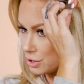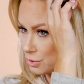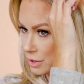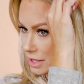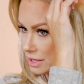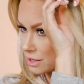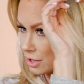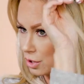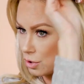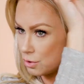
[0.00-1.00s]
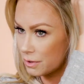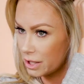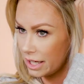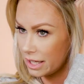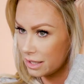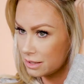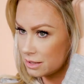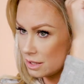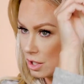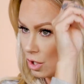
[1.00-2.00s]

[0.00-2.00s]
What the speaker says: do this overhand